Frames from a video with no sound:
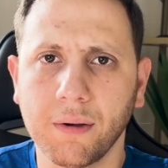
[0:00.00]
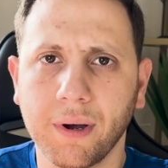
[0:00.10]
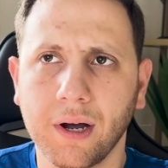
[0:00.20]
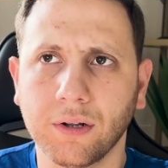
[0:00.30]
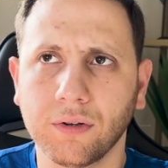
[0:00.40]

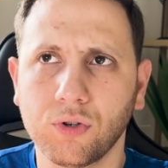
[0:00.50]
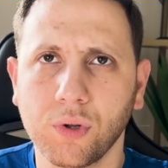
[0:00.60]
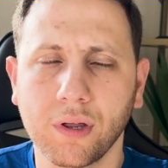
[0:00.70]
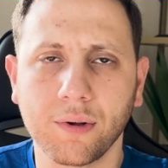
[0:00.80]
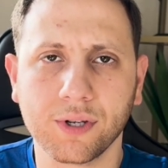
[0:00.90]
about
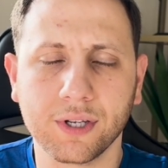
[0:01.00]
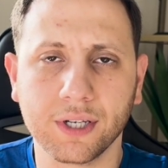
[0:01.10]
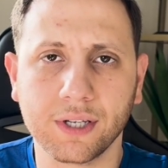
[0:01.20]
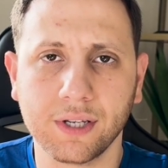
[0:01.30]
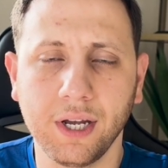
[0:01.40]

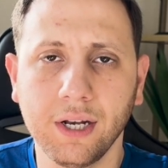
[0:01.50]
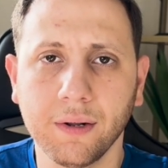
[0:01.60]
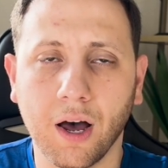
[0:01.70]
2016,